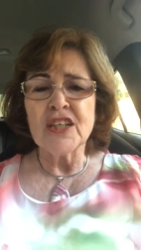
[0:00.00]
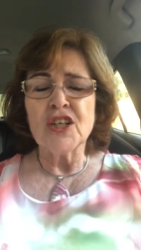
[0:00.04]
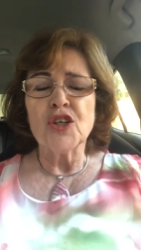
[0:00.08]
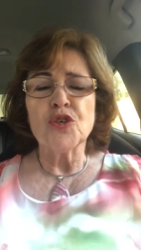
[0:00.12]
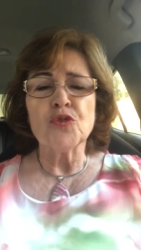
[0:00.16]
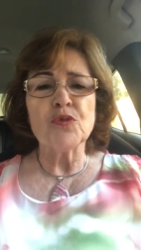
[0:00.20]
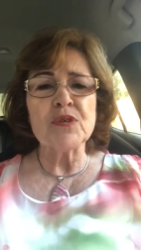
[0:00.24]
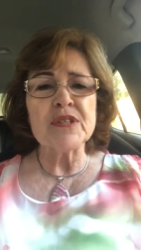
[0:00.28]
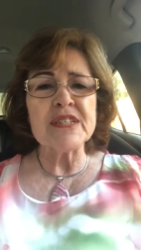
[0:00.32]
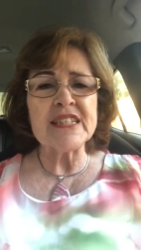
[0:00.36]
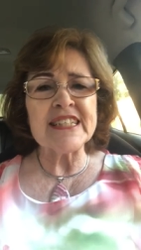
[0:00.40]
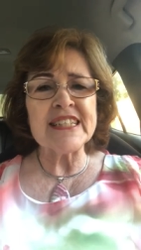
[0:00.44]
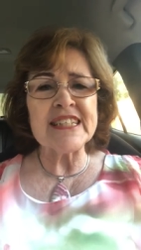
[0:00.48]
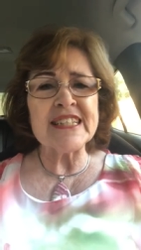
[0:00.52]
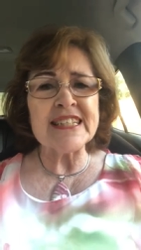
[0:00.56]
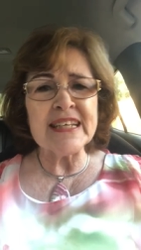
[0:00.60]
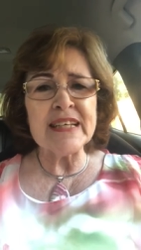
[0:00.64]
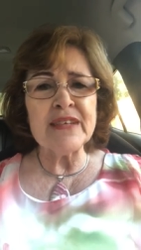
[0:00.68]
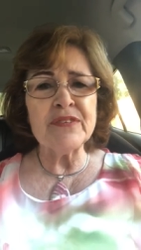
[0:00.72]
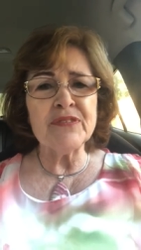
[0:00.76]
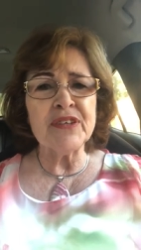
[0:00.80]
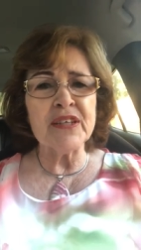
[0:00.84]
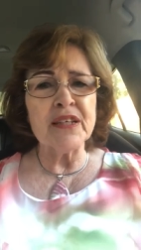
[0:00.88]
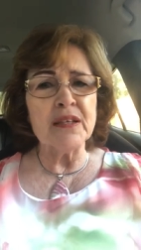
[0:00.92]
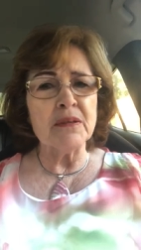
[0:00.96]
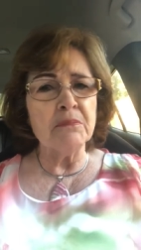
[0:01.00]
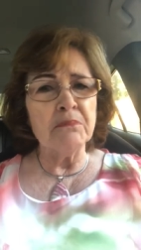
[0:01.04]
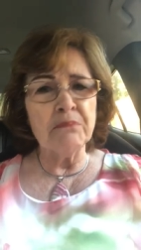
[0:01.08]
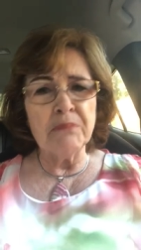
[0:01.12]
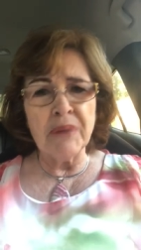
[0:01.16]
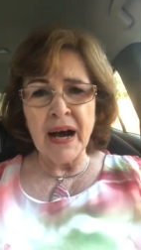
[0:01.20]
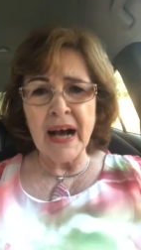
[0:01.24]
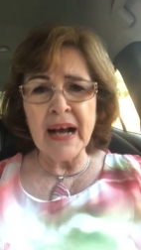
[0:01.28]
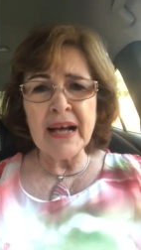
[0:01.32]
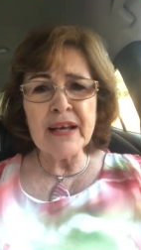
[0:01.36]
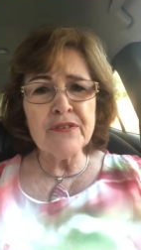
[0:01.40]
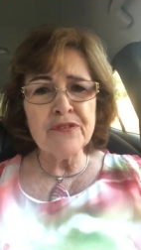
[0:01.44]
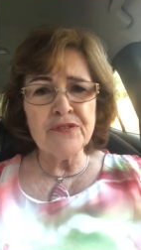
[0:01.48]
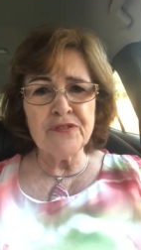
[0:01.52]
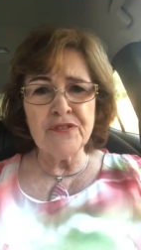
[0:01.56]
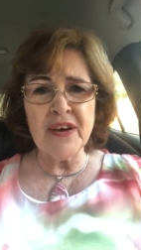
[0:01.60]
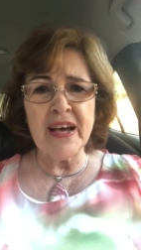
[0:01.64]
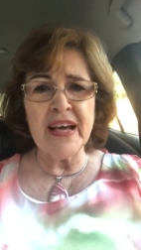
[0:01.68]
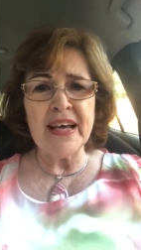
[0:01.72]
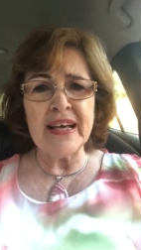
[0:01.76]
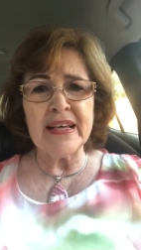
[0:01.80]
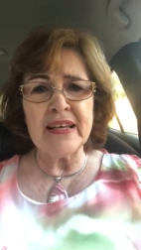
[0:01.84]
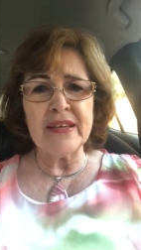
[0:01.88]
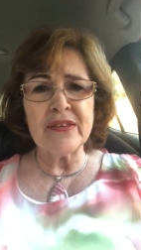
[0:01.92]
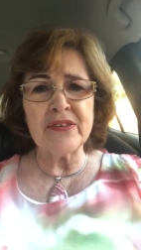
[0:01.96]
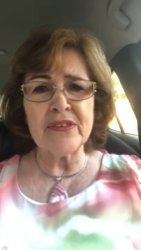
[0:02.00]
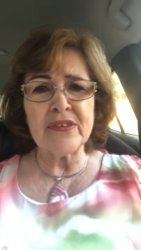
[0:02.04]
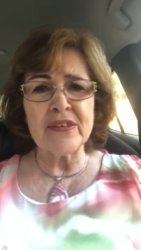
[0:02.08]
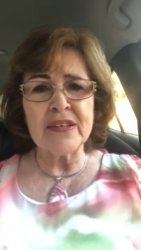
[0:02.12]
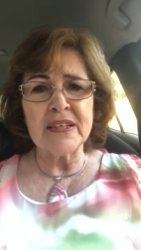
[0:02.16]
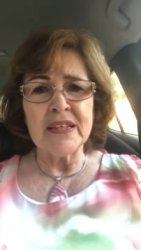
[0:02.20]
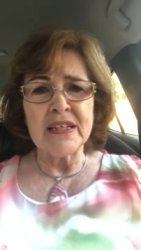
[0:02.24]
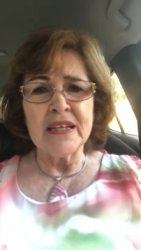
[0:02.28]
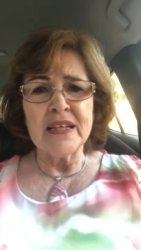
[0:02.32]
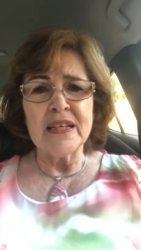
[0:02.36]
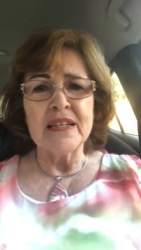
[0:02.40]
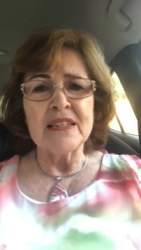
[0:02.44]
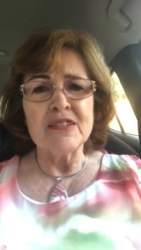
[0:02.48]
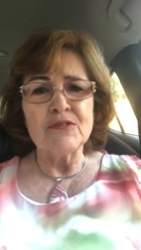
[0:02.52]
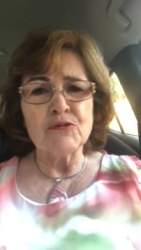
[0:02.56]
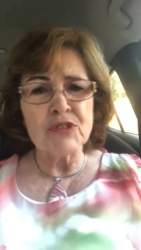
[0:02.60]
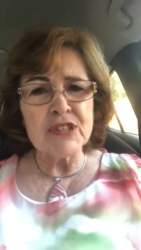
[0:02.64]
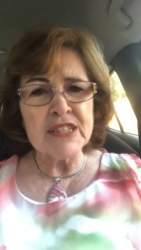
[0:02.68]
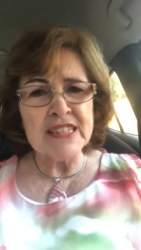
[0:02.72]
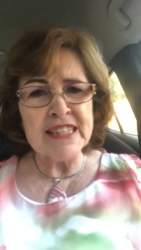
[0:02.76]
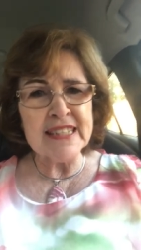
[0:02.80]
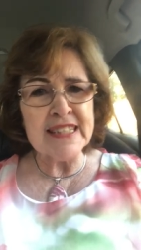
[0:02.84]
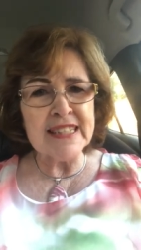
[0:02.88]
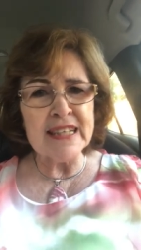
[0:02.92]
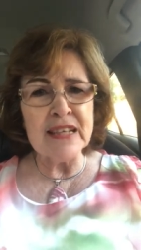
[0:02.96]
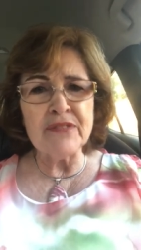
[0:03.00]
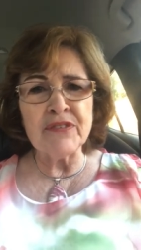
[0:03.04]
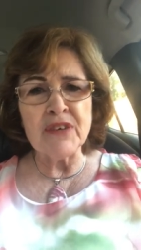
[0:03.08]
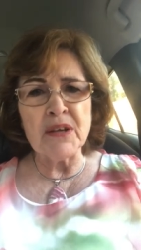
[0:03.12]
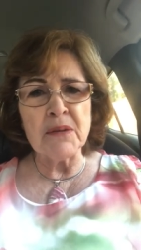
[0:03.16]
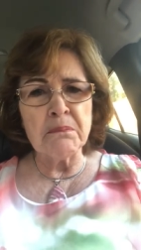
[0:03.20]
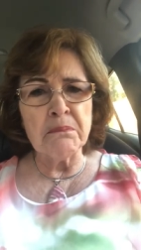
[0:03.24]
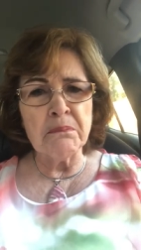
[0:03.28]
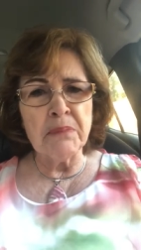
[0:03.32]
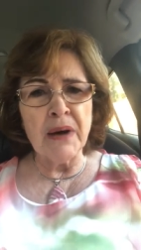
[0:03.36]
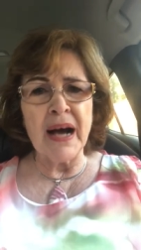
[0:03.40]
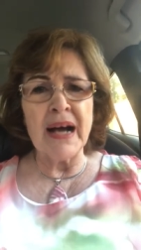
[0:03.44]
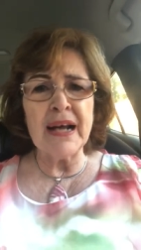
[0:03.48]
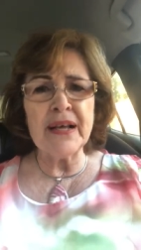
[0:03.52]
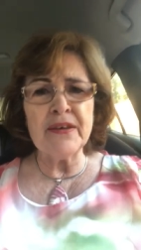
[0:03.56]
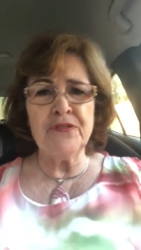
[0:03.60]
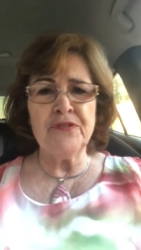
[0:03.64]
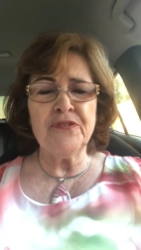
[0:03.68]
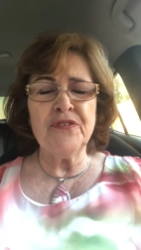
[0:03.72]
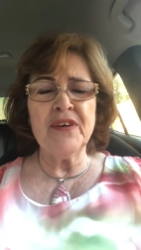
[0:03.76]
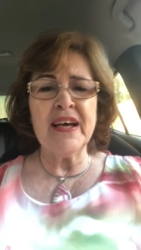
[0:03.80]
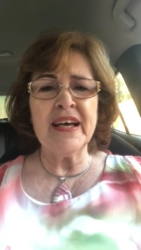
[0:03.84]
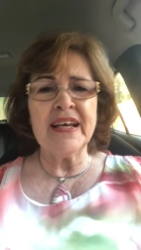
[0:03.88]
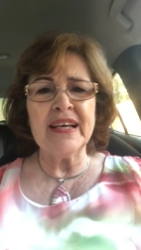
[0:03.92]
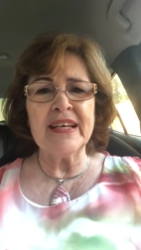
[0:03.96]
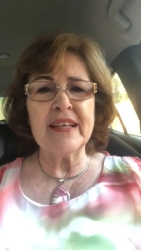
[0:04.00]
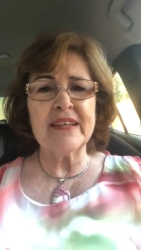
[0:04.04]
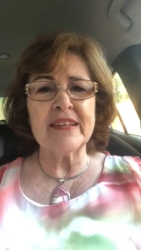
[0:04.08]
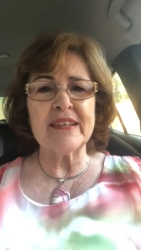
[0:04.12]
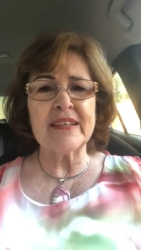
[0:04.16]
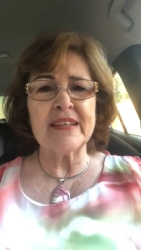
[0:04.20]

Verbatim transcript: Receive it by faith. Receive it by faith